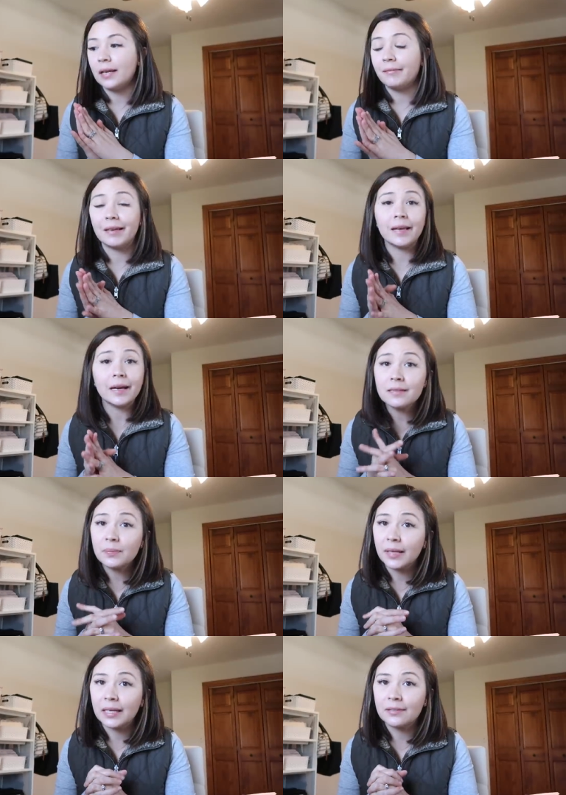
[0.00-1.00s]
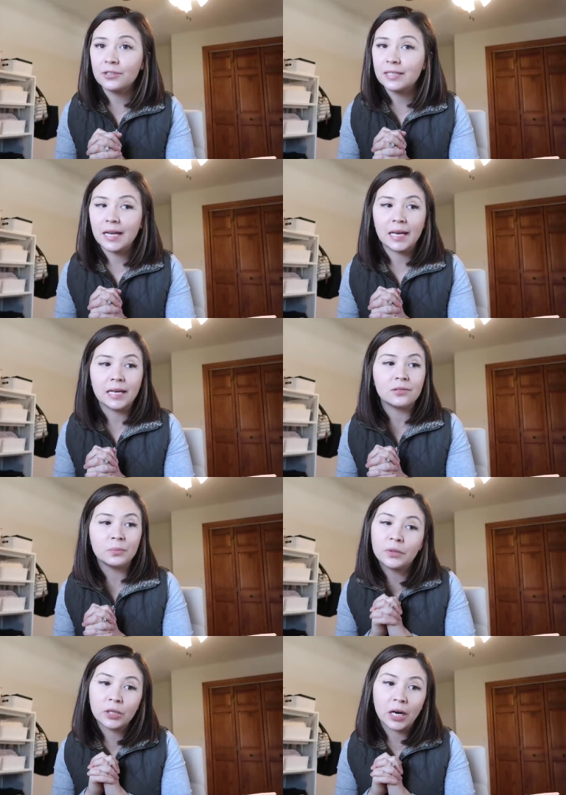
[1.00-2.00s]
anyway, that is the plan for today.
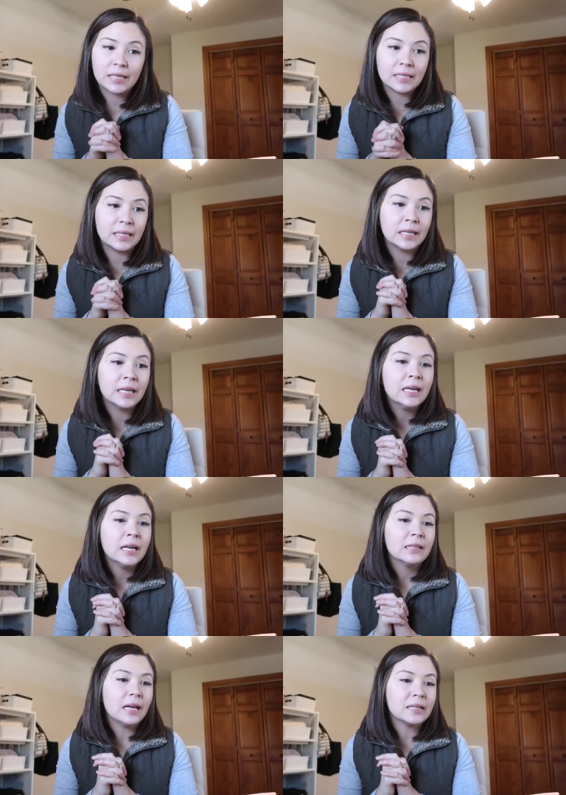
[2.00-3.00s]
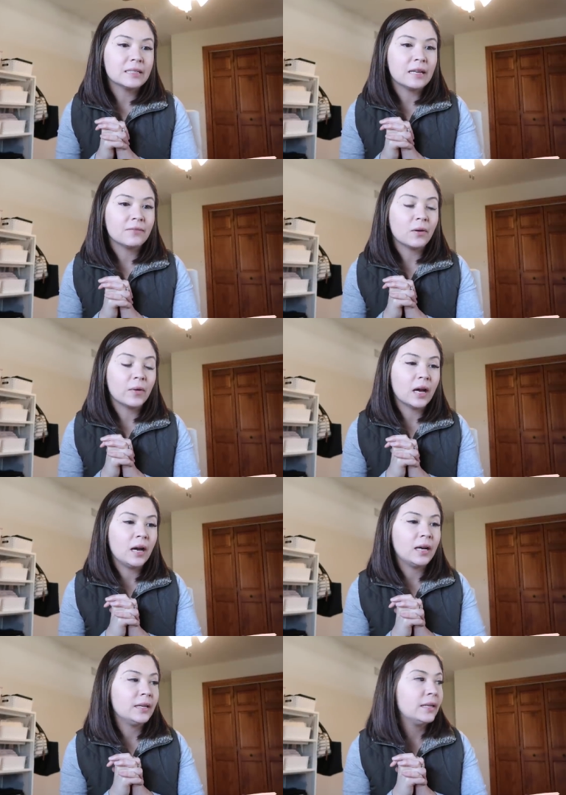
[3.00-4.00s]
Super crazy, lots of stuff going
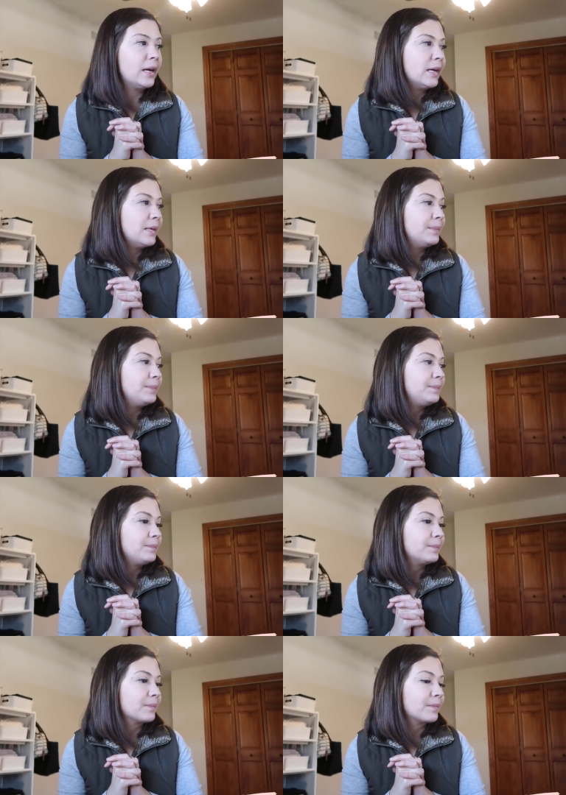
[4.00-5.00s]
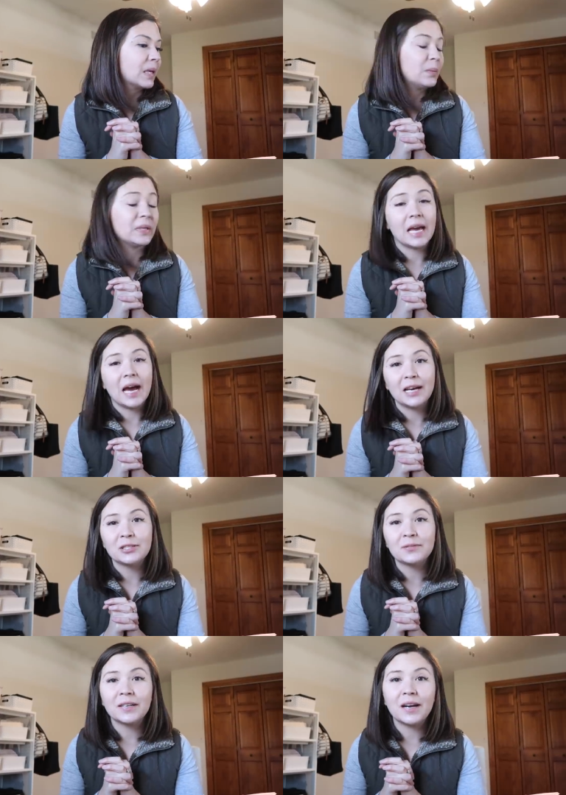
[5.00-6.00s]
on. Um, but yeah, I
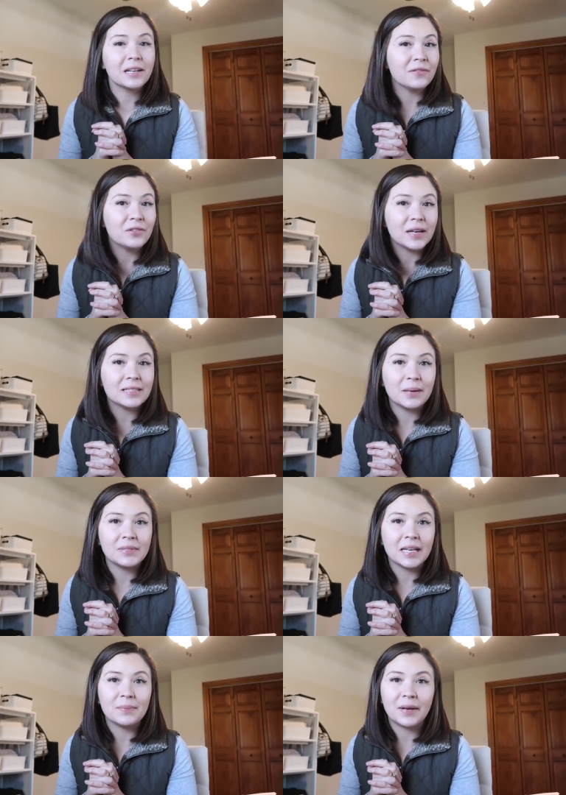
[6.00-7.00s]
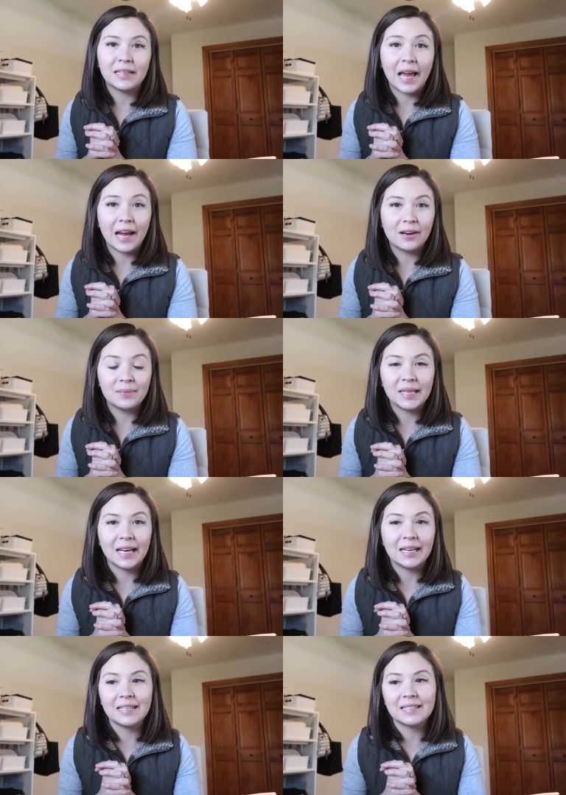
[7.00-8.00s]
just figured I'd give you guys an update about the hair
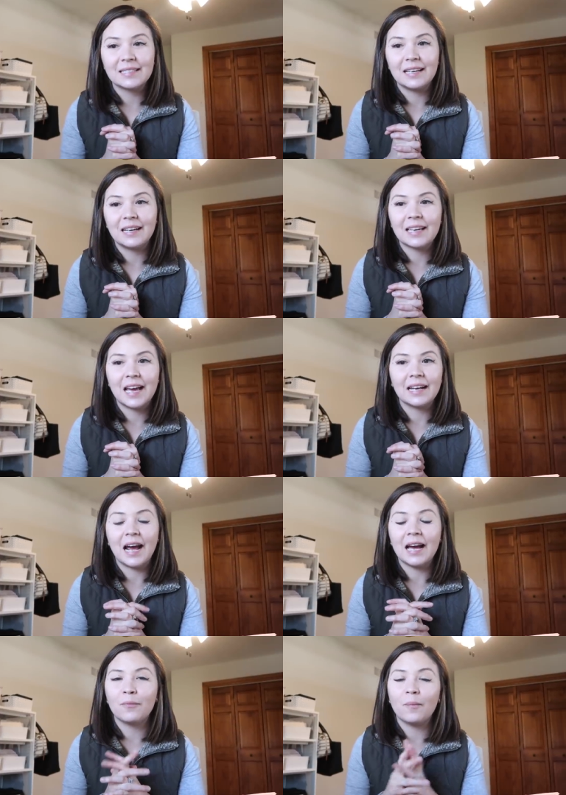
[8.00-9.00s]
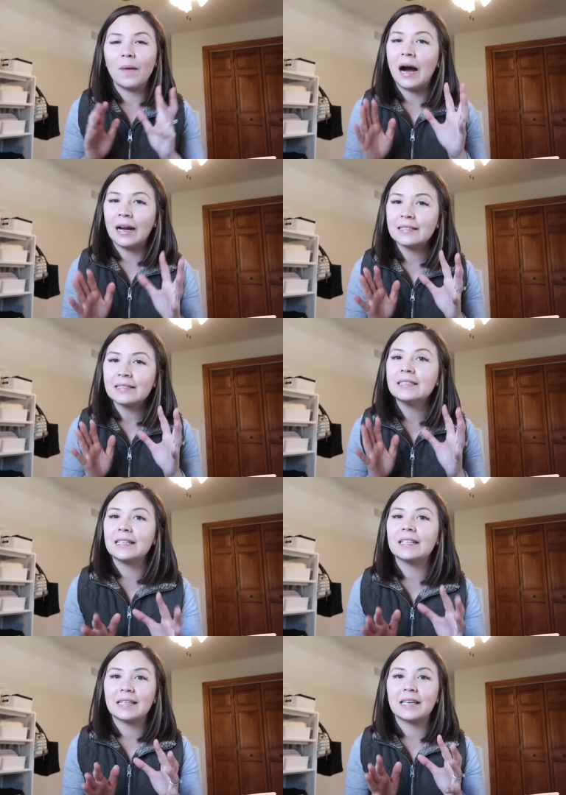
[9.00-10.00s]
because again, I honestly
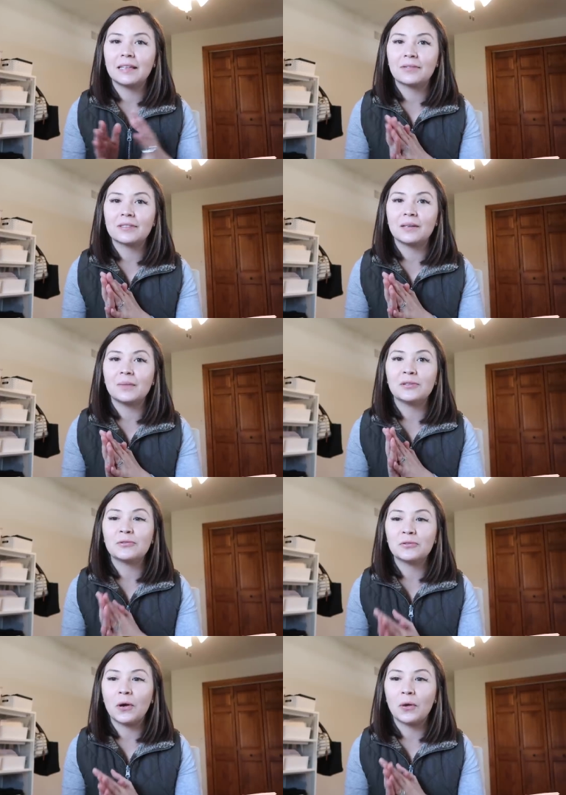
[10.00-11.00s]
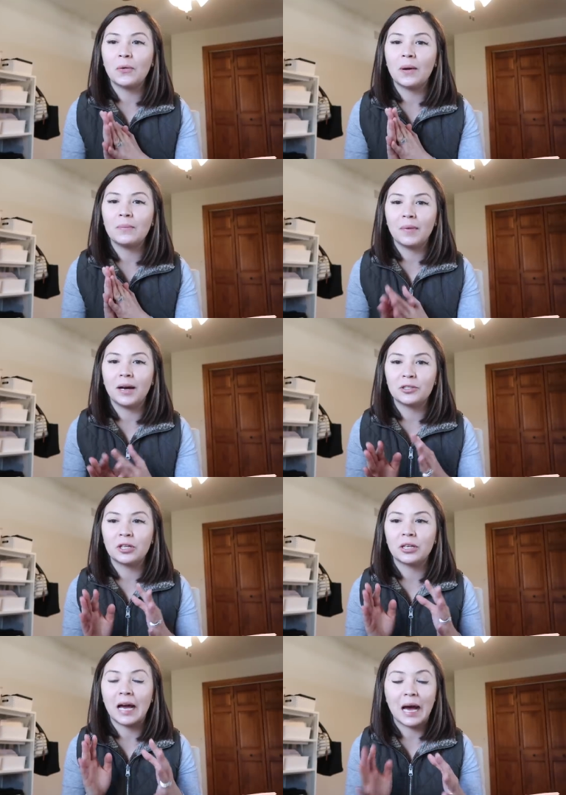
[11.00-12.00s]
didn't think there was gonna be so
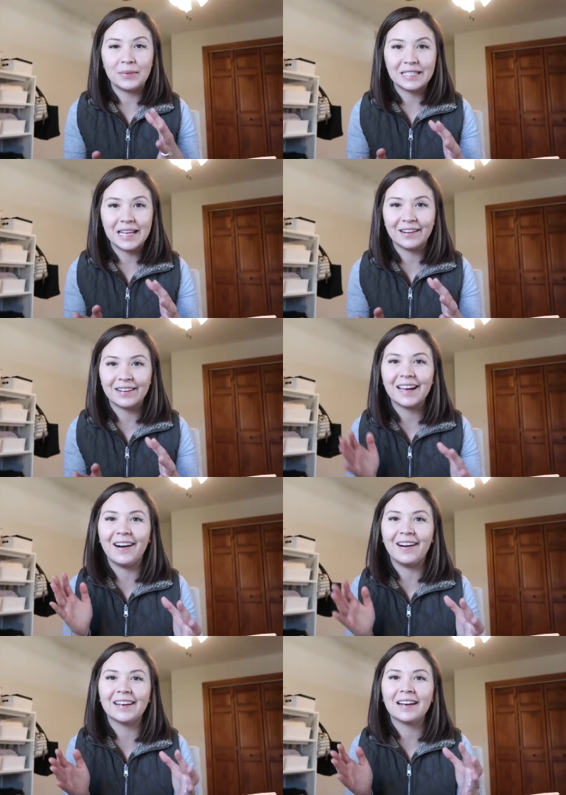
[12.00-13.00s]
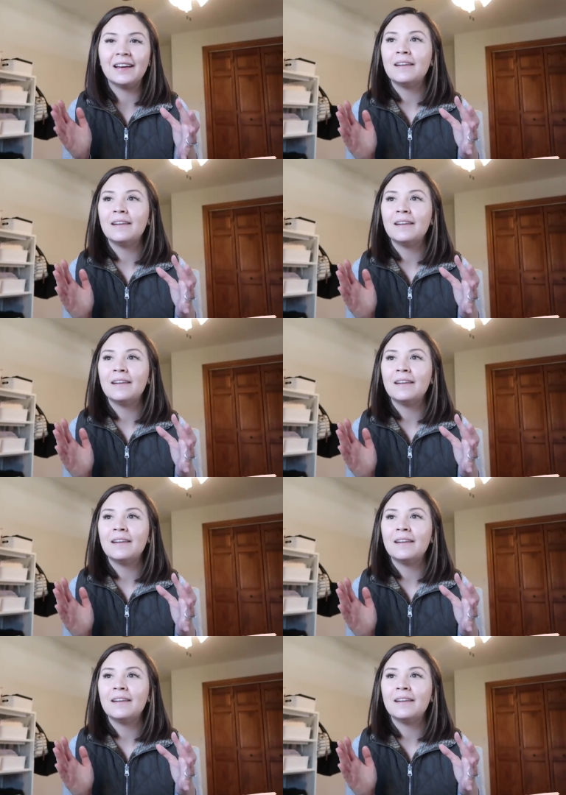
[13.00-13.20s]
much commentary on